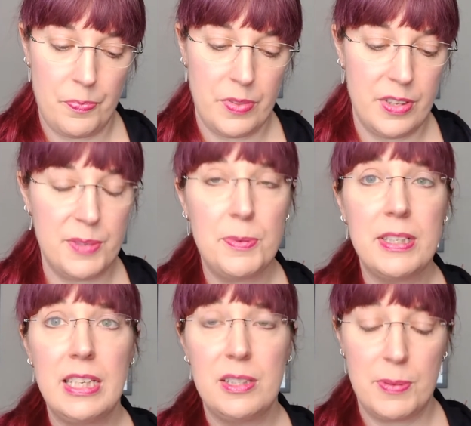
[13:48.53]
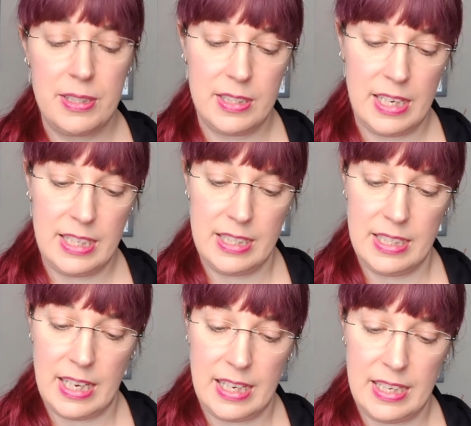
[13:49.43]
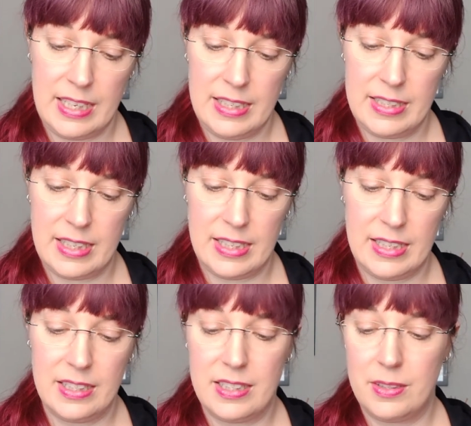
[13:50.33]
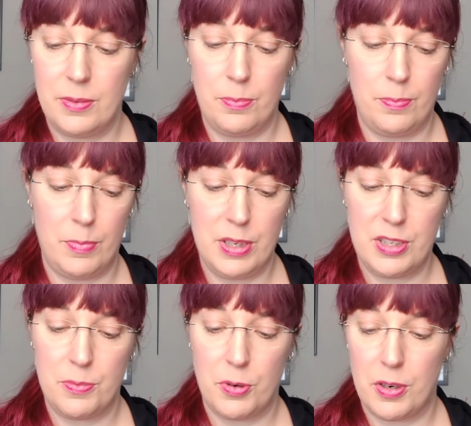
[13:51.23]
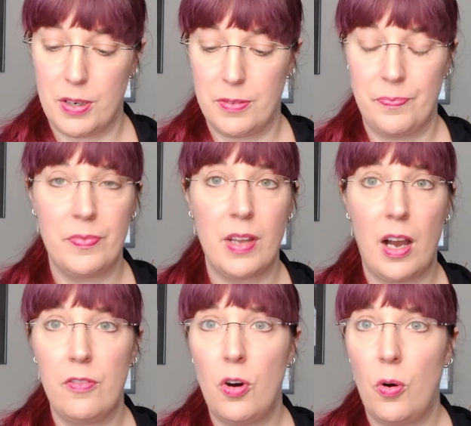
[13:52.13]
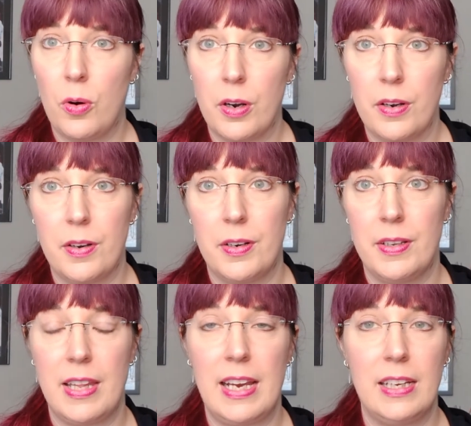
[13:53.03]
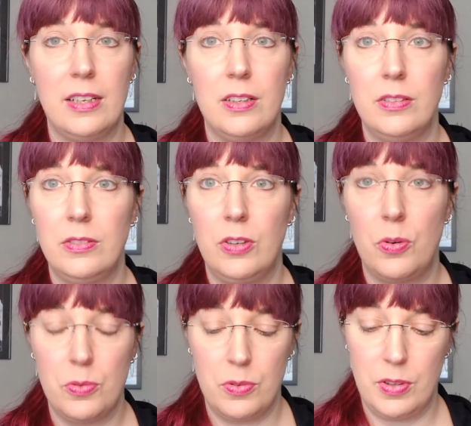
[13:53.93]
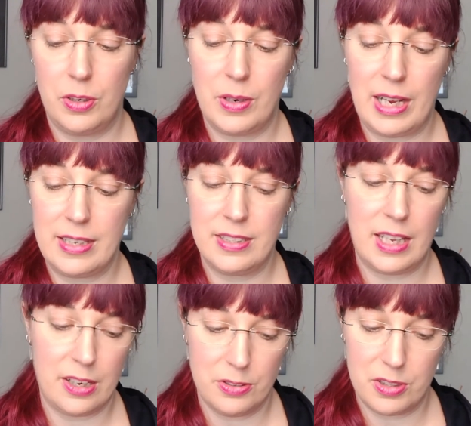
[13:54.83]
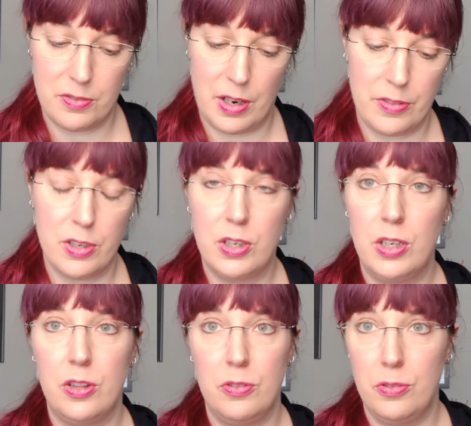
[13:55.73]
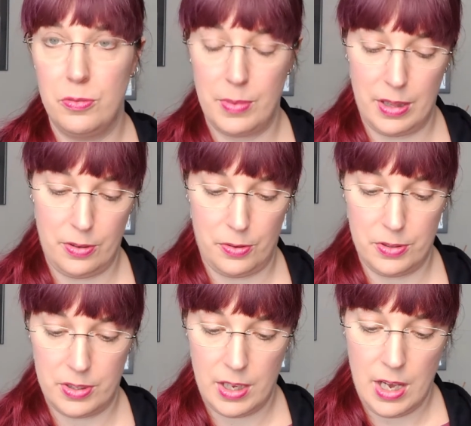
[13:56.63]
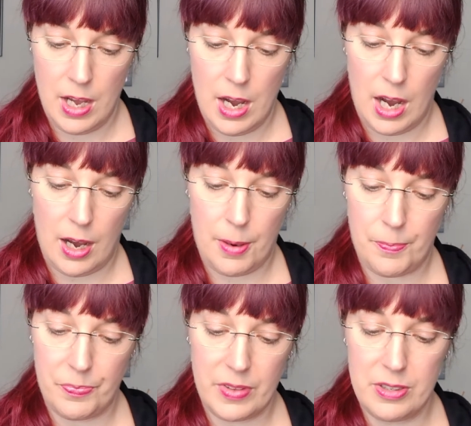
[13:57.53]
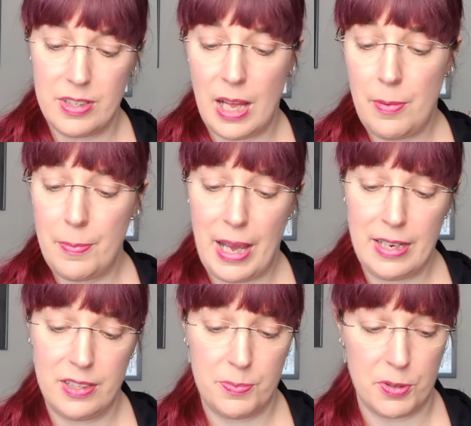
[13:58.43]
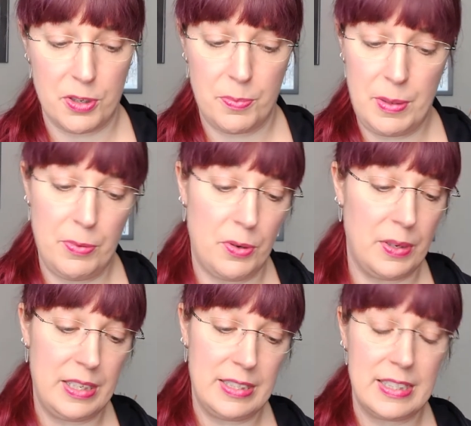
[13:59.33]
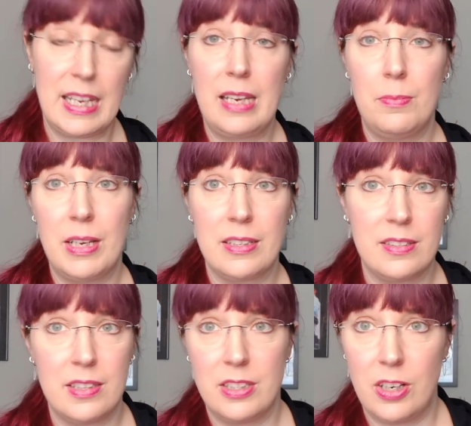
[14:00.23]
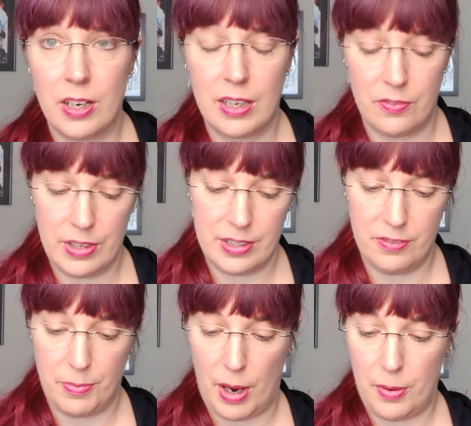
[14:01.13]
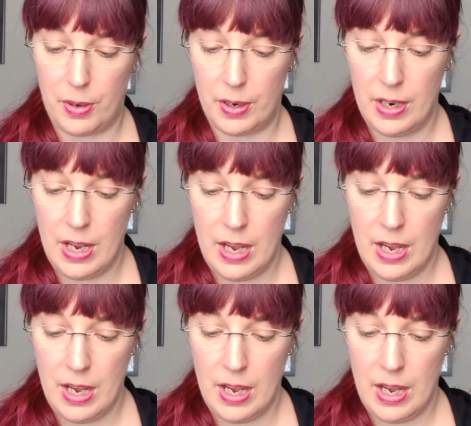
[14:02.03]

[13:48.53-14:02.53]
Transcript: This book takes place in the 1890s, and it's much more of a horror that goes, kind of cycles around the Cthulhu mythos. There's a lot about madness, murder, people going insane because of this dark invasive power.